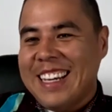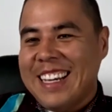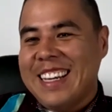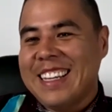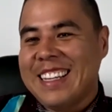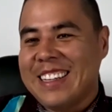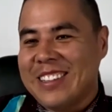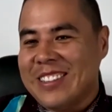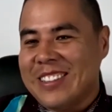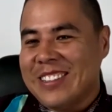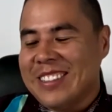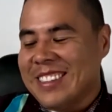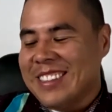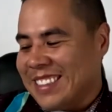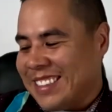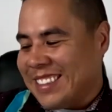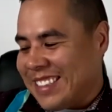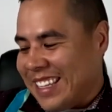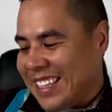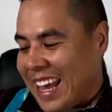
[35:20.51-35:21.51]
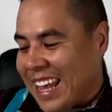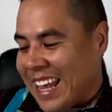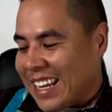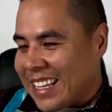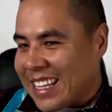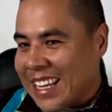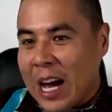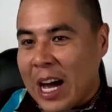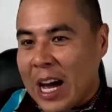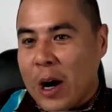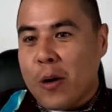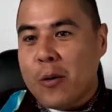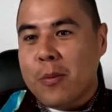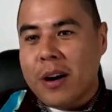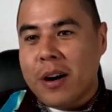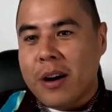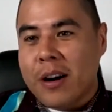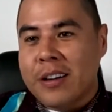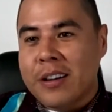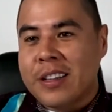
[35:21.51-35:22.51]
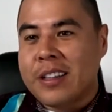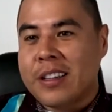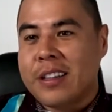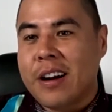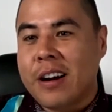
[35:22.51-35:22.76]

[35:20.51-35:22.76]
and to help, or